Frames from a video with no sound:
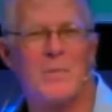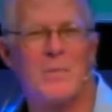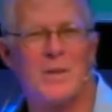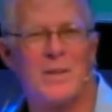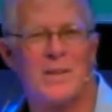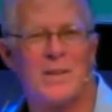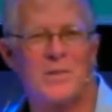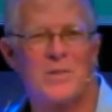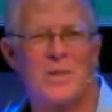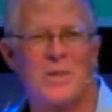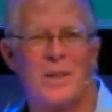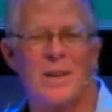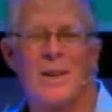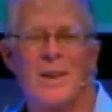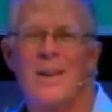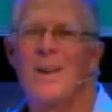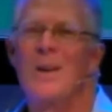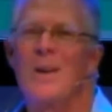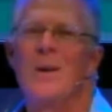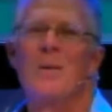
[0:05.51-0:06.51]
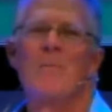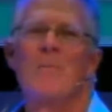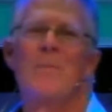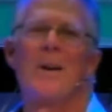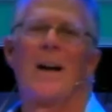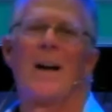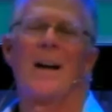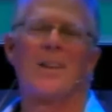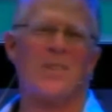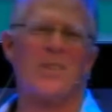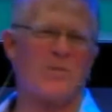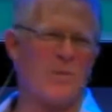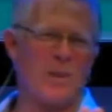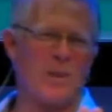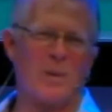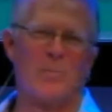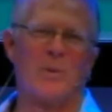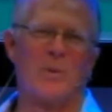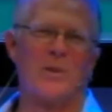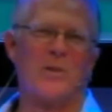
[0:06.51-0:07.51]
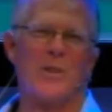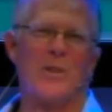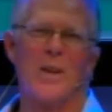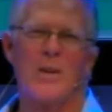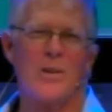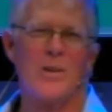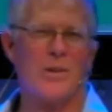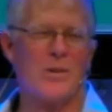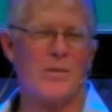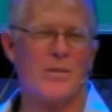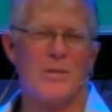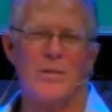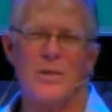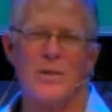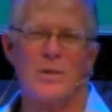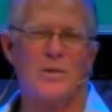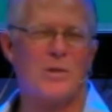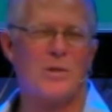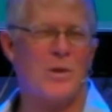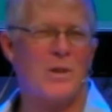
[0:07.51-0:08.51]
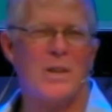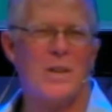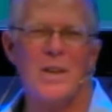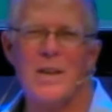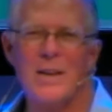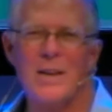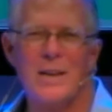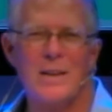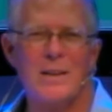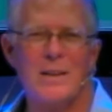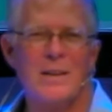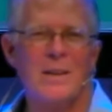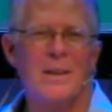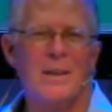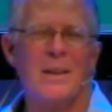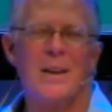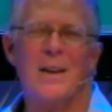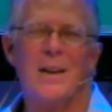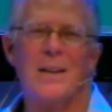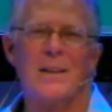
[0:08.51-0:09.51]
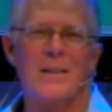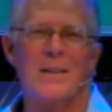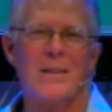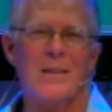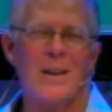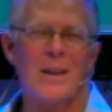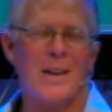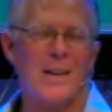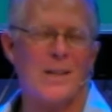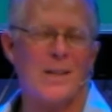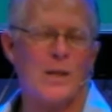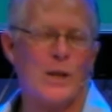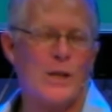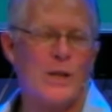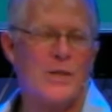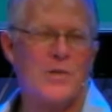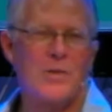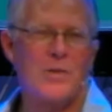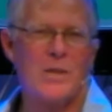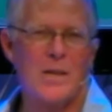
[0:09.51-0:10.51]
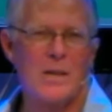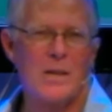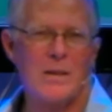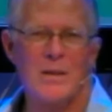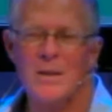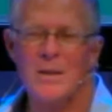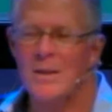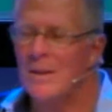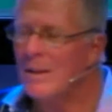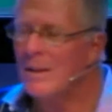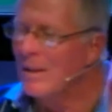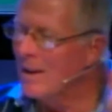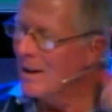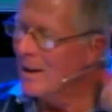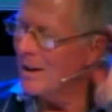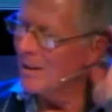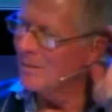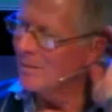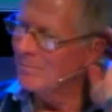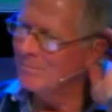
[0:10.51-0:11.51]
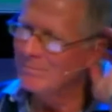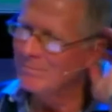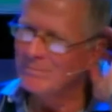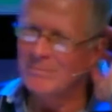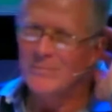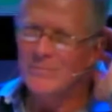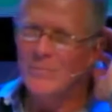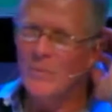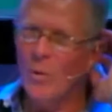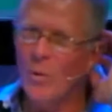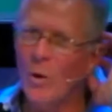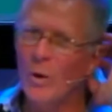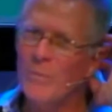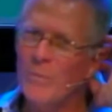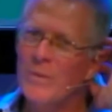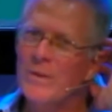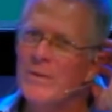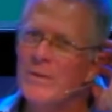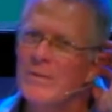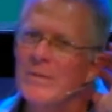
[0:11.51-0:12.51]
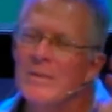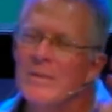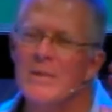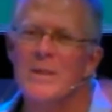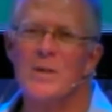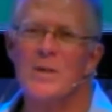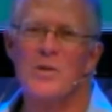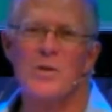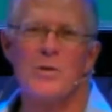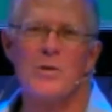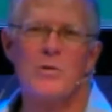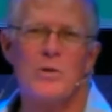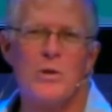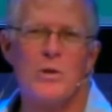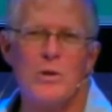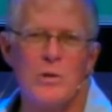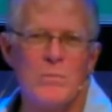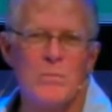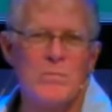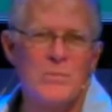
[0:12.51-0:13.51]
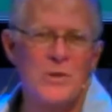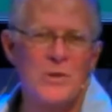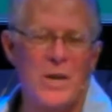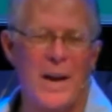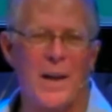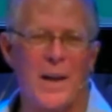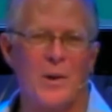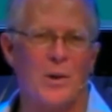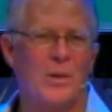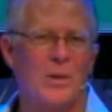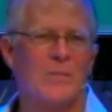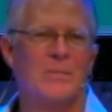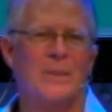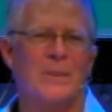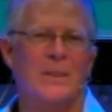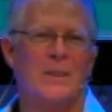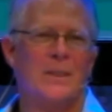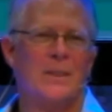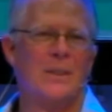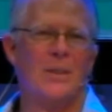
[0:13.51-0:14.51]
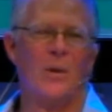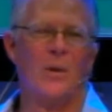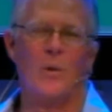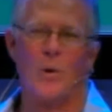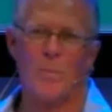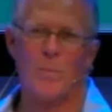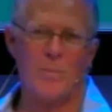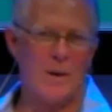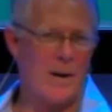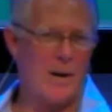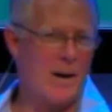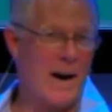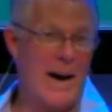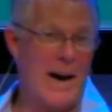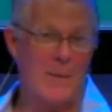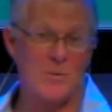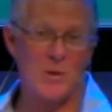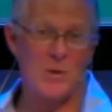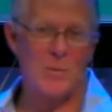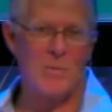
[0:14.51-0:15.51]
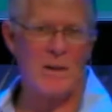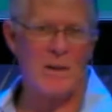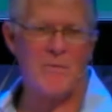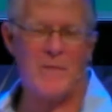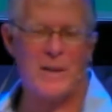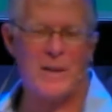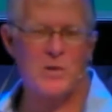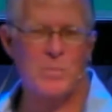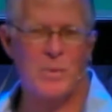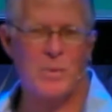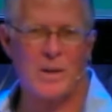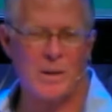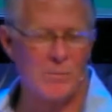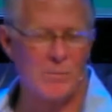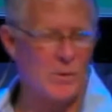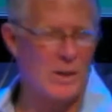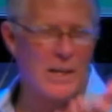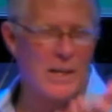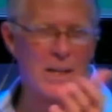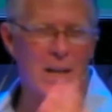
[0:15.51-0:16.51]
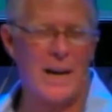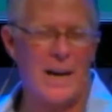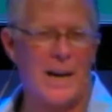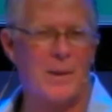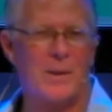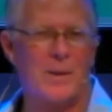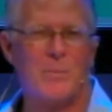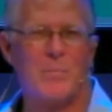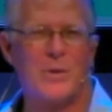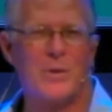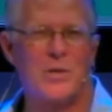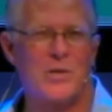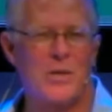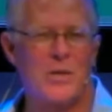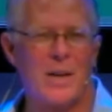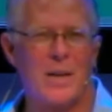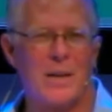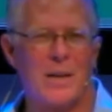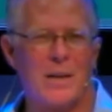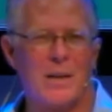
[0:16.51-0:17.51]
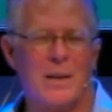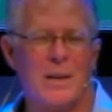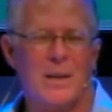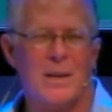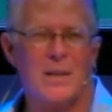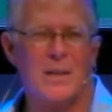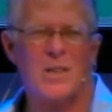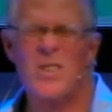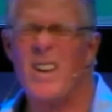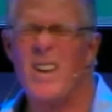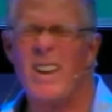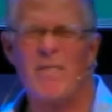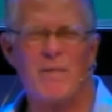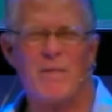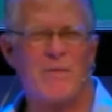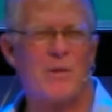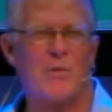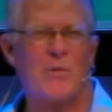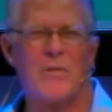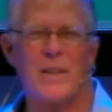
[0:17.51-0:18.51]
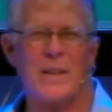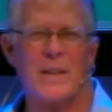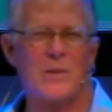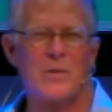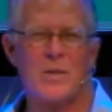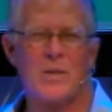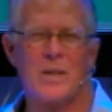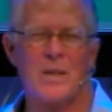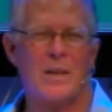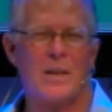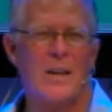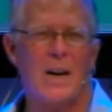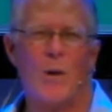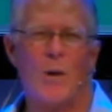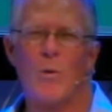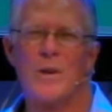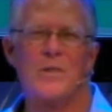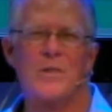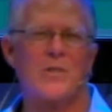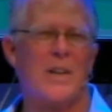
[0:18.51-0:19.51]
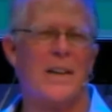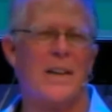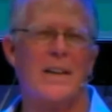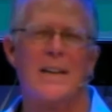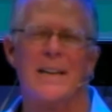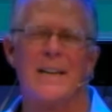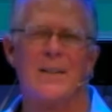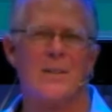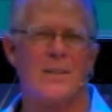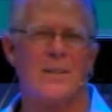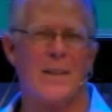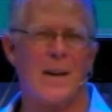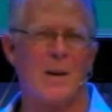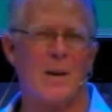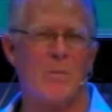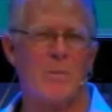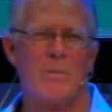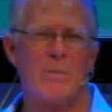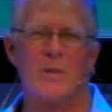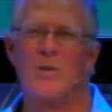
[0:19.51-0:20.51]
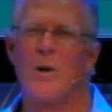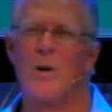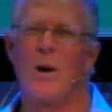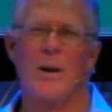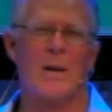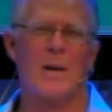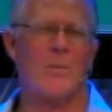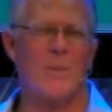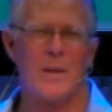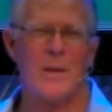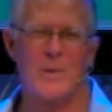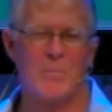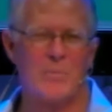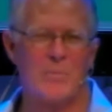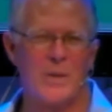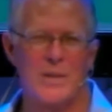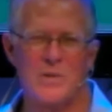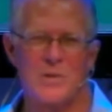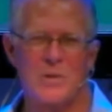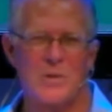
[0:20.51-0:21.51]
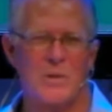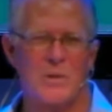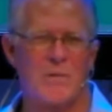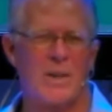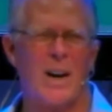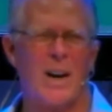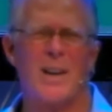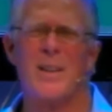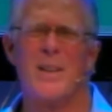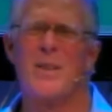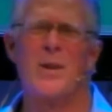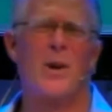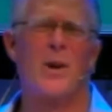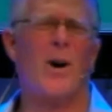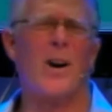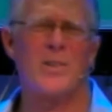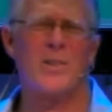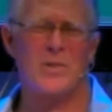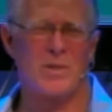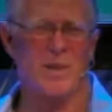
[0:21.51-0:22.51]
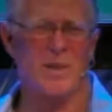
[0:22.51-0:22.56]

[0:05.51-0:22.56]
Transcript: you're listening, but I just really appreciate you tuning in and listening uh, on this YouTube channel or perhaps on my Facebook. I'm really glad and appreciate it. Just have a few things that I want to say again today. We've been talking about the presence of God and the cost